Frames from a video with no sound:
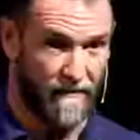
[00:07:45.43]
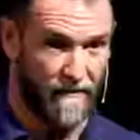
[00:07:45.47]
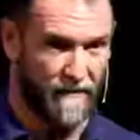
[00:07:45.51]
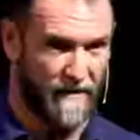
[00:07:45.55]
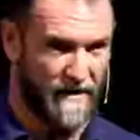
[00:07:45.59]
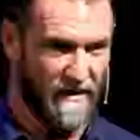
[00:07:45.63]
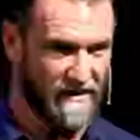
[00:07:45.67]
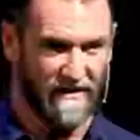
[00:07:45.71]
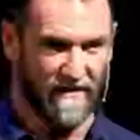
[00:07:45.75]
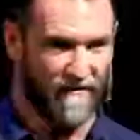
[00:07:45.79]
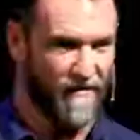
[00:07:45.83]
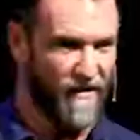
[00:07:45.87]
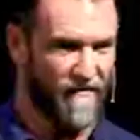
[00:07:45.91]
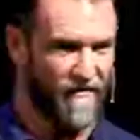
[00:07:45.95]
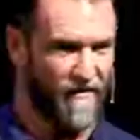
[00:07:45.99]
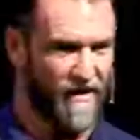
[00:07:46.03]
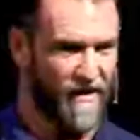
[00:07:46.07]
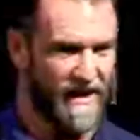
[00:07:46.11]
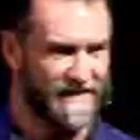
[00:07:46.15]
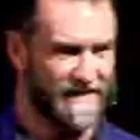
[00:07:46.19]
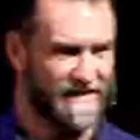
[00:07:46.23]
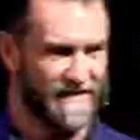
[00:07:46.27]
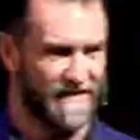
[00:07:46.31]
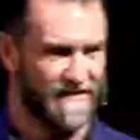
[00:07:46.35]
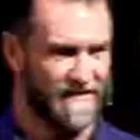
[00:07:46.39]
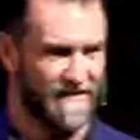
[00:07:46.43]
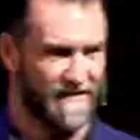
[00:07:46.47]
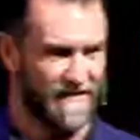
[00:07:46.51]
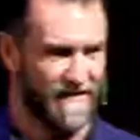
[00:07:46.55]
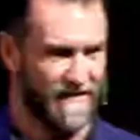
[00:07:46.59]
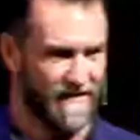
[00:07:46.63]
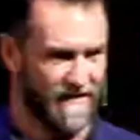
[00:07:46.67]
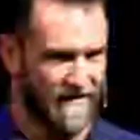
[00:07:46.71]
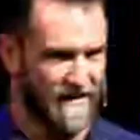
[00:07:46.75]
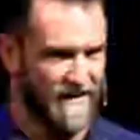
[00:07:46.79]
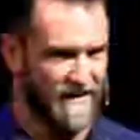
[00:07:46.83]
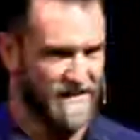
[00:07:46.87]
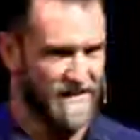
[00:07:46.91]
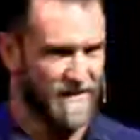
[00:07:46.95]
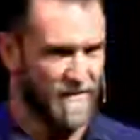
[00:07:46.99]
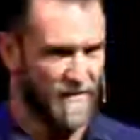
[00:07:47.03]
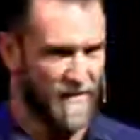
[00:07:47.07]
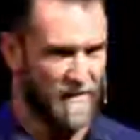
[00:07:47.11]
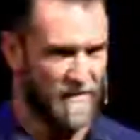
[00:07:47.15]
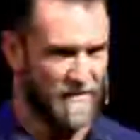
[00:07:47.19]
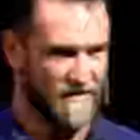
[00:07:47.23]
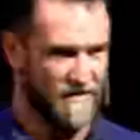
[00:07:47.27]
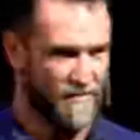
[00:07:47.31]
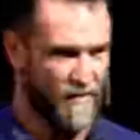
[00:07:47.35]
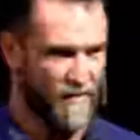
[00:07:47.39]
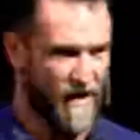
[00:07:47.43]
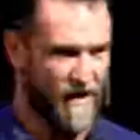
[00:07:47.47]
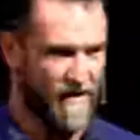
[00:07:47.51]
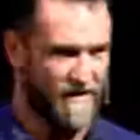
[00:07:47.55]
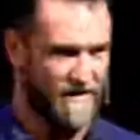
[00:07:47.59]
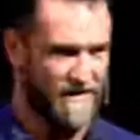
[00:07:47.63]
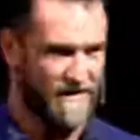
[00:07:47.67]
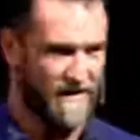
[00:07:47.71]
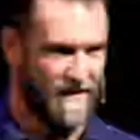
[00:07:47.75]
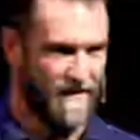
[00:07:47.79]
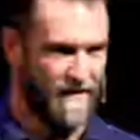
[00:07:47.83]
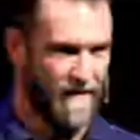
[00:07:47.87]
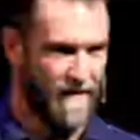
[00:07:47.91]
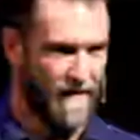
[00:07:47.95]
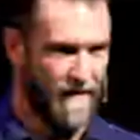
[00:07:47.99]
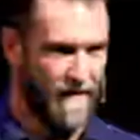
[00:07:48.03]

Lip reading: Because have you ever listened to people's prayers?